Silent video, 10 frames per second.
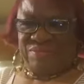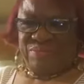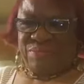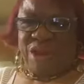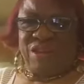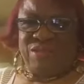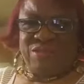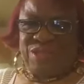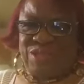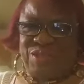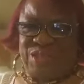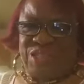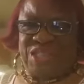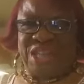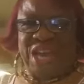models,
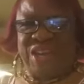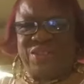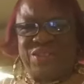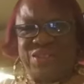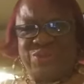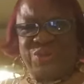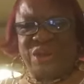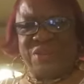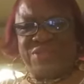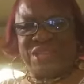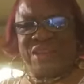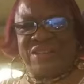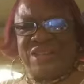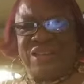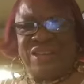designers, whatever's out
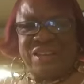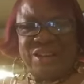there.